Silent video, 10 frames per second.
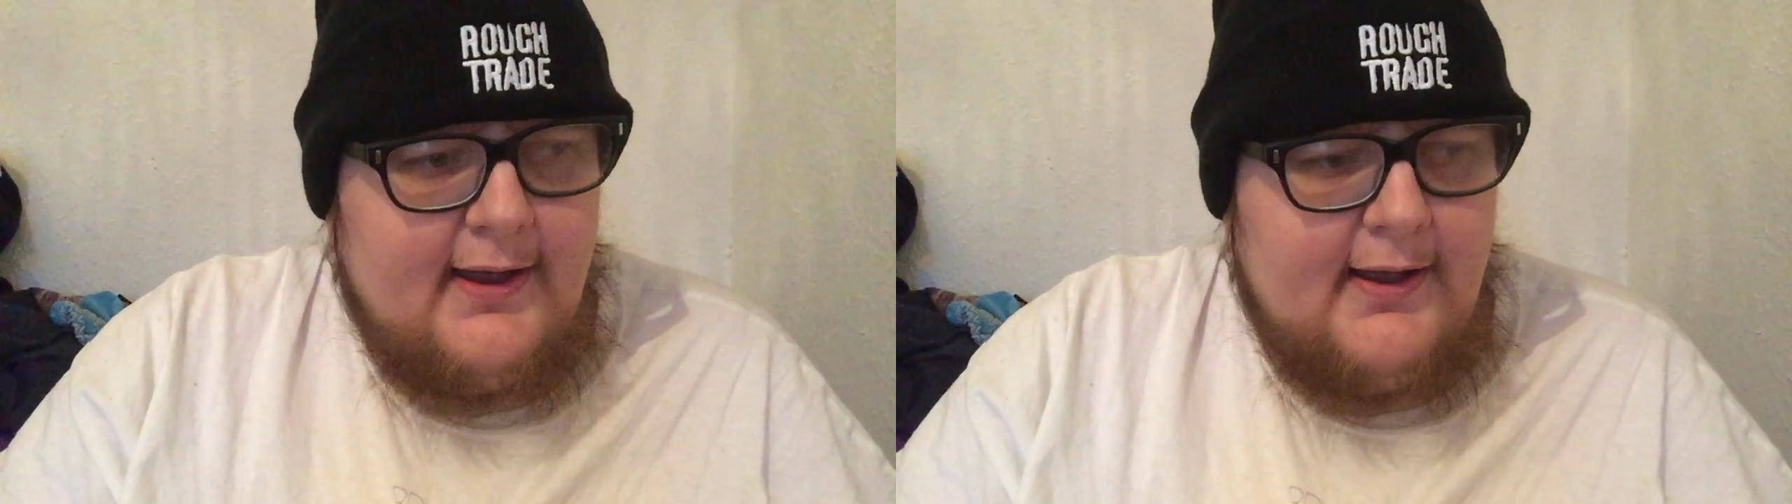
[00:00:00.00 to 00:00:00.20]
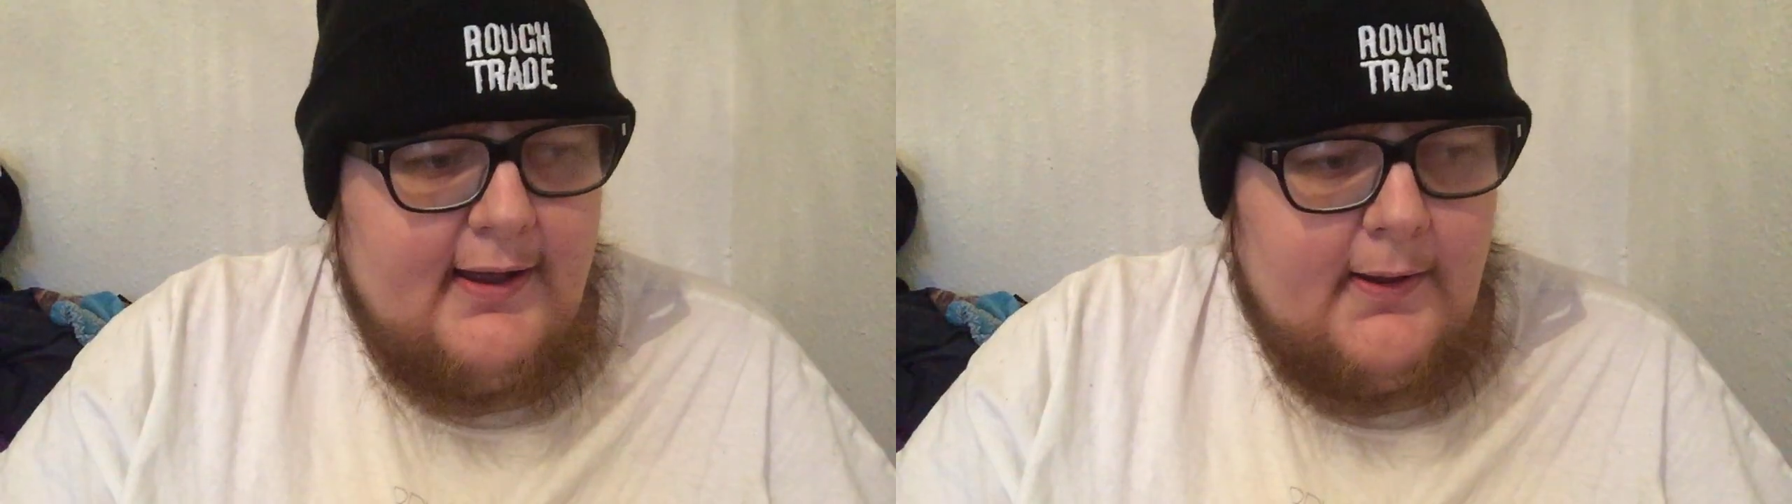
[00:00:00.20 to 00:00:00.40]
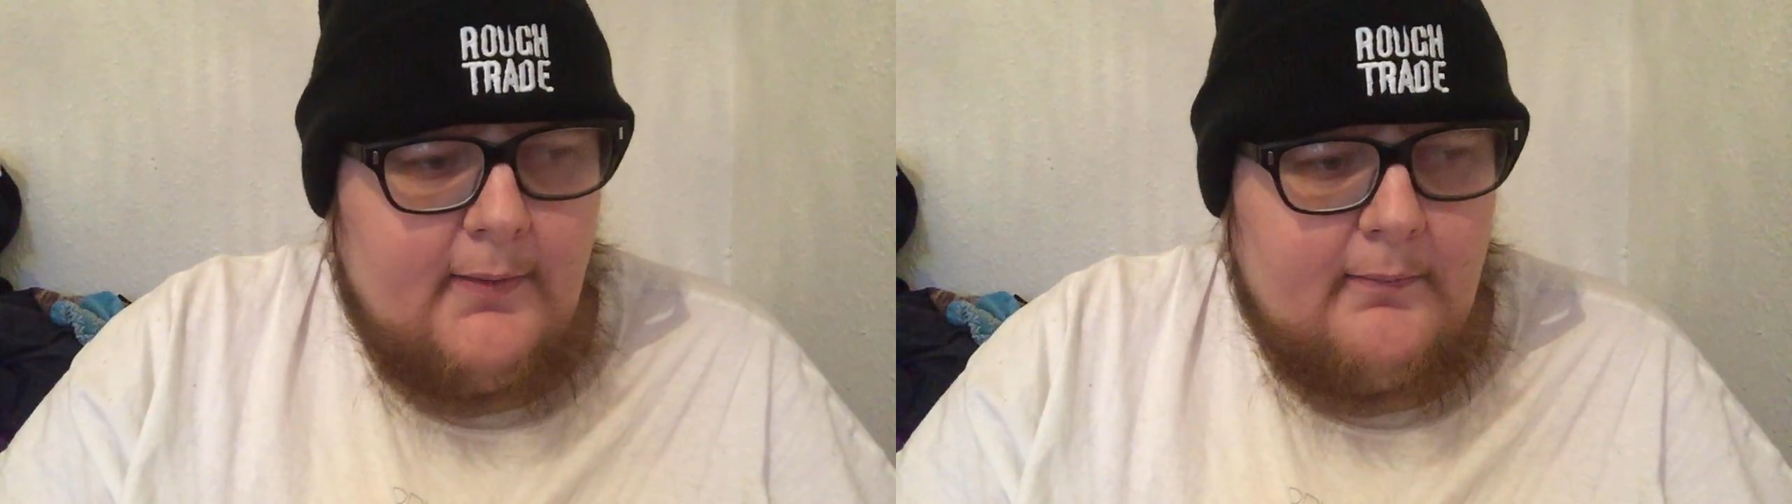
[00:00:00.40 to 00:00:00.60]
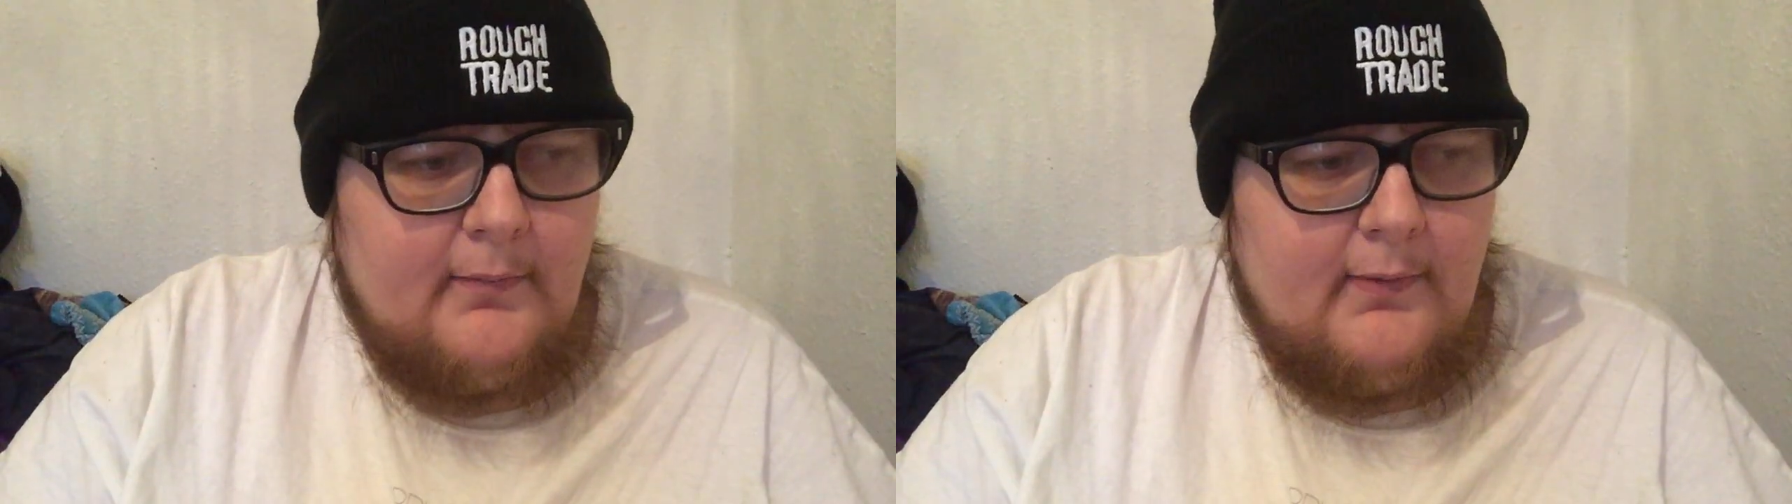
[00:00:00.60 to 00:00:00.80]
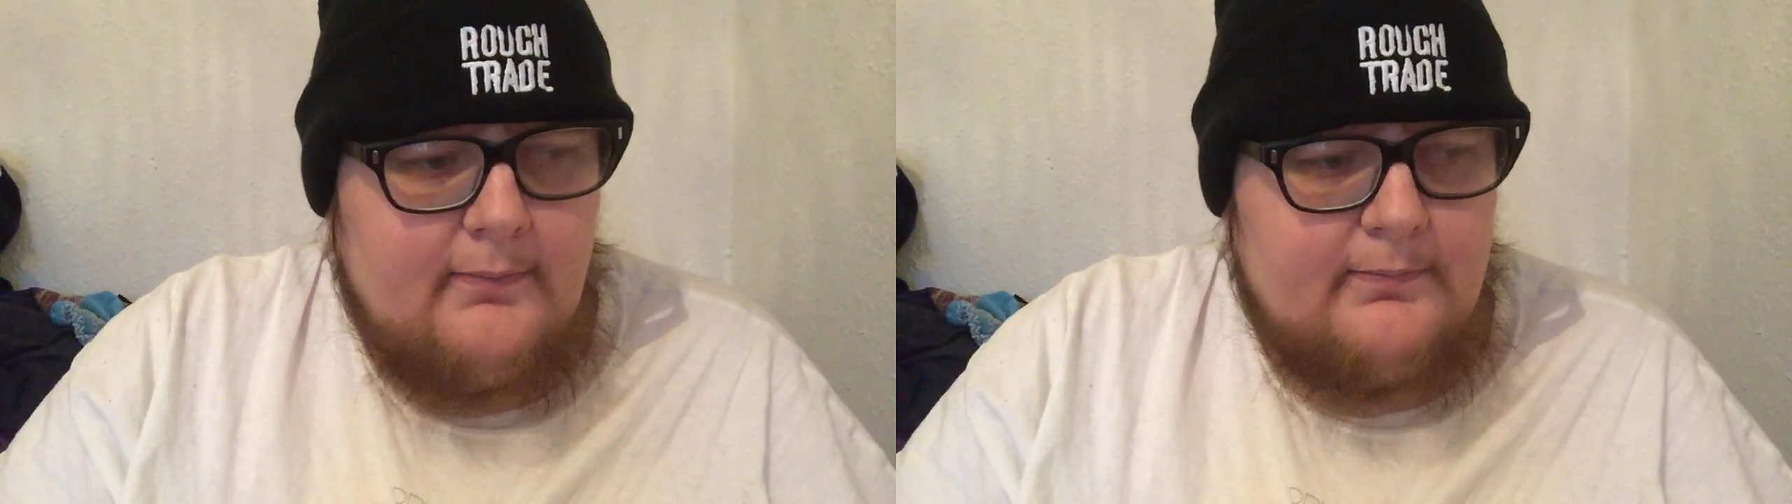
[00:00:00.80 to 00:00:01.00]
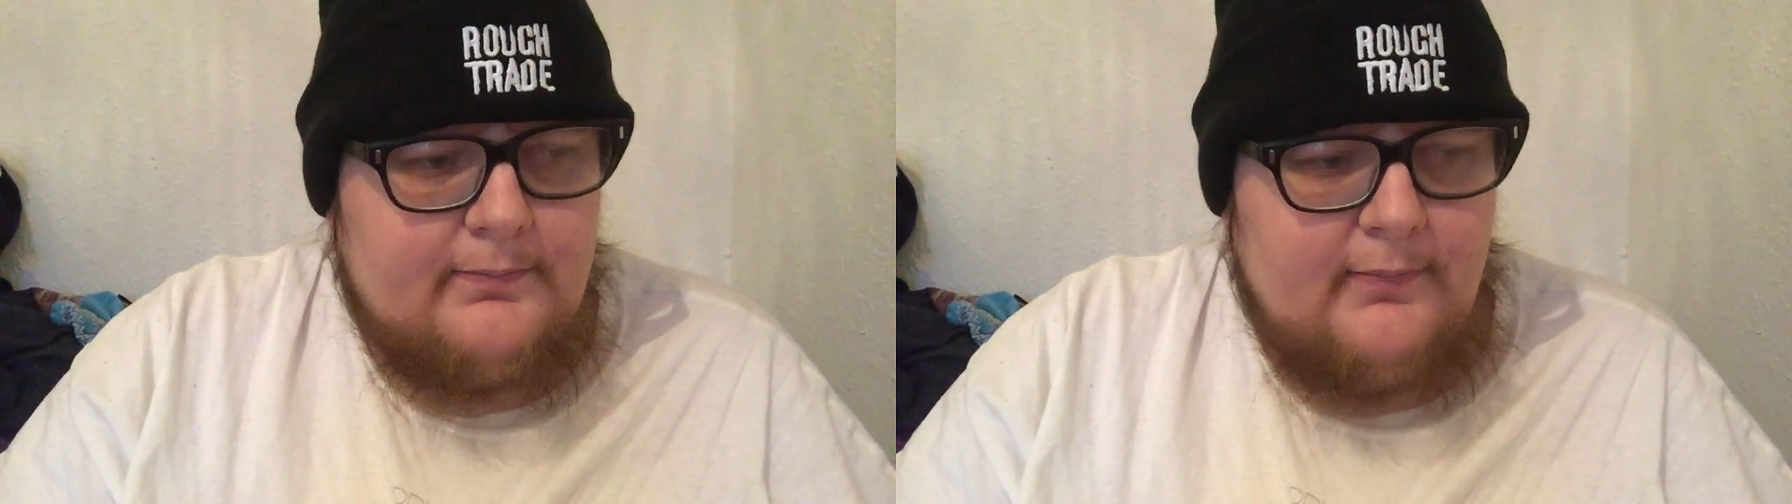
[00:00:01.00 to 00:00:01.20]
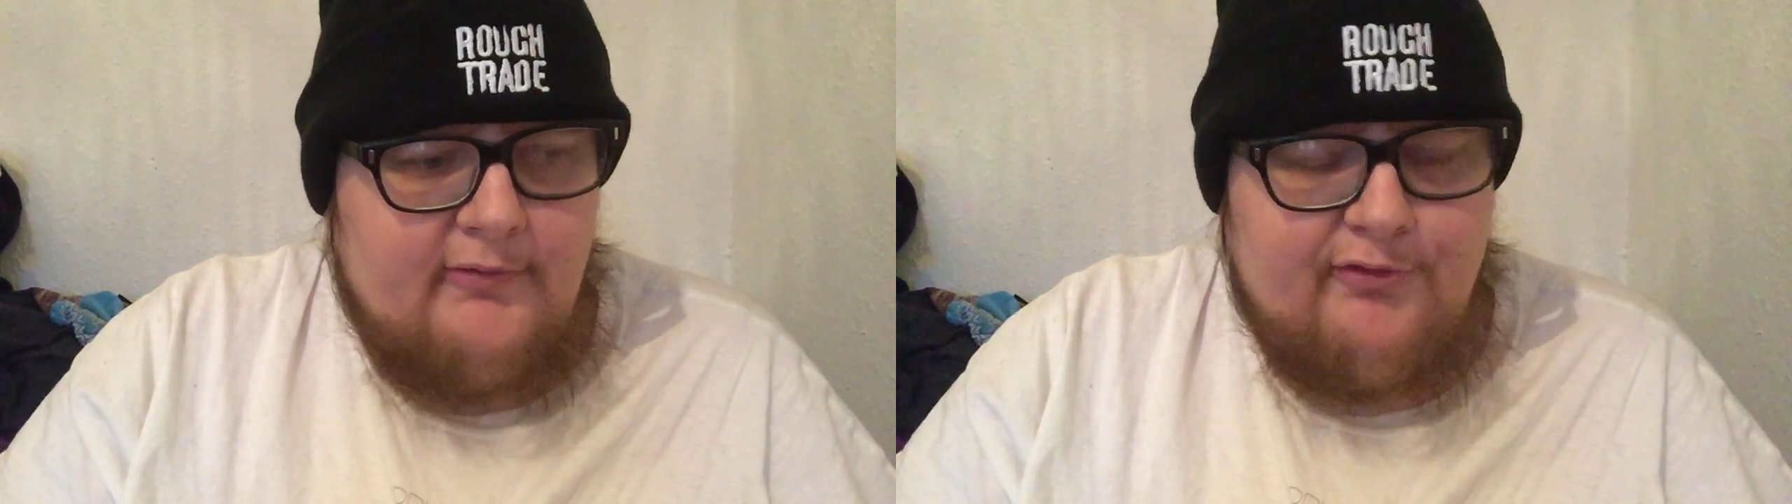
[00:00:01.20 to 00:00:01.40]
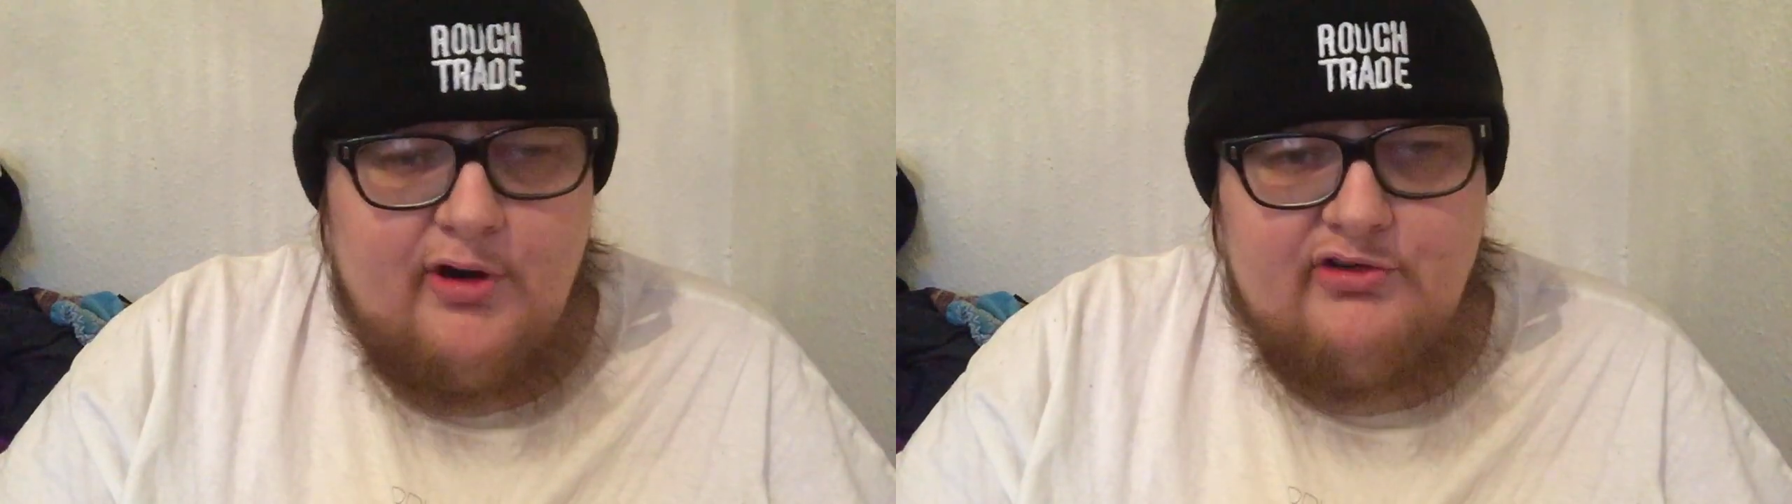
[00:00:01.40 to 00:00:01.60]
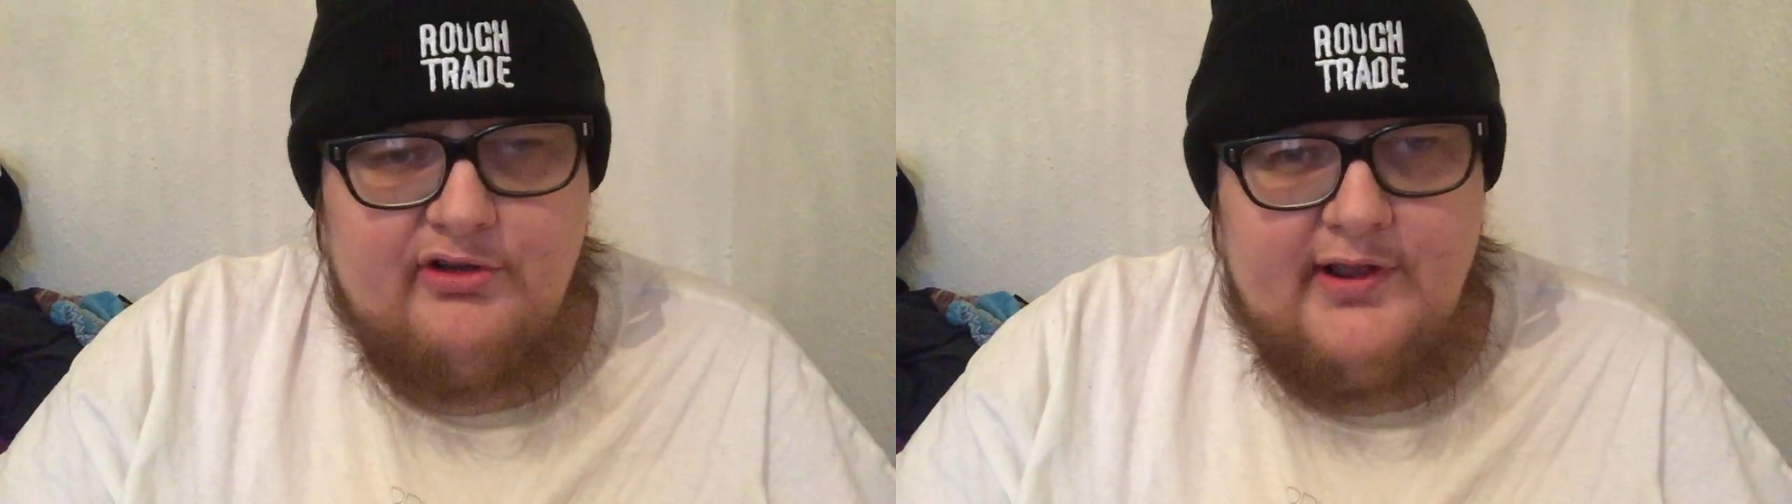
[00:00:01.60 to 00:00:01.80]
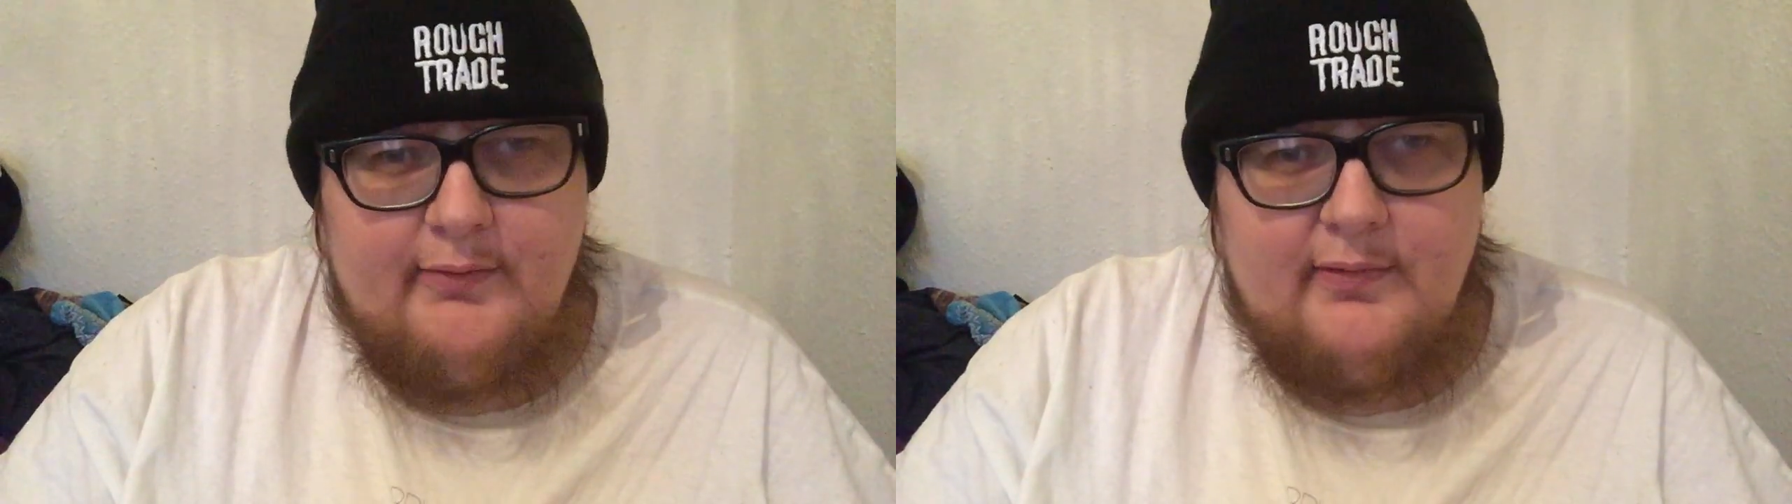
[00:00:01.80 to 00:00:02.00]
Um,
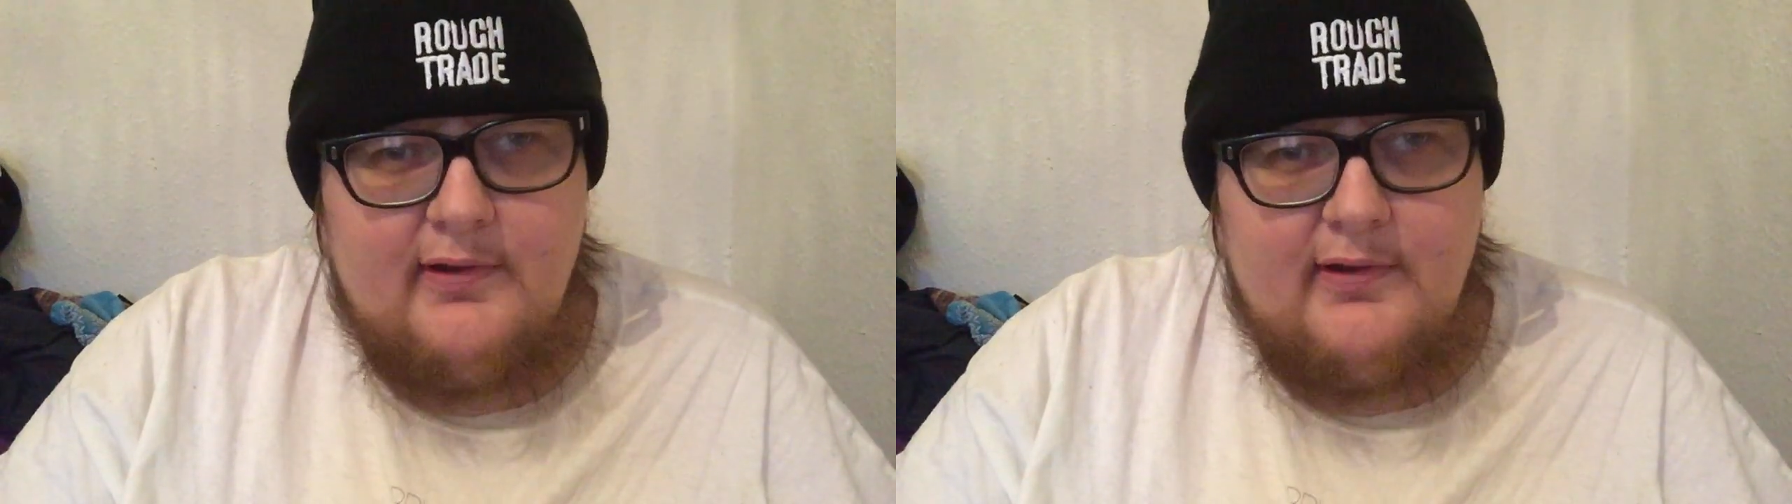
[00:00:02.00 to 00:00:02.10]
unfortunately,